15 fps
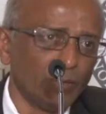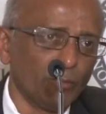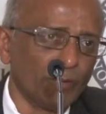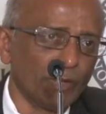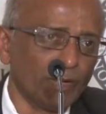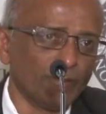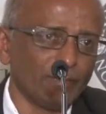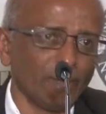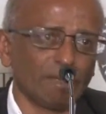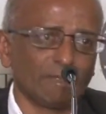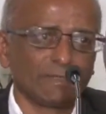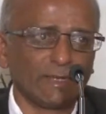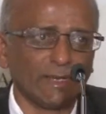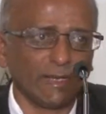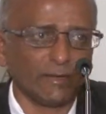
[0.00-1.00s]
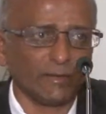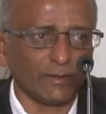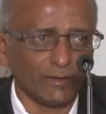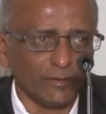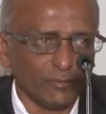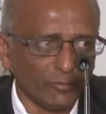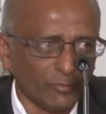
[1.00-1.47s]
wherever a sale
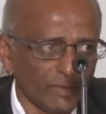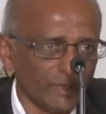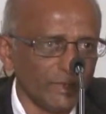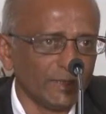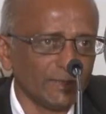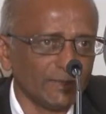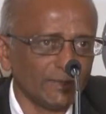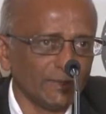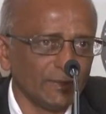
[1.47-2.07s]
occurs.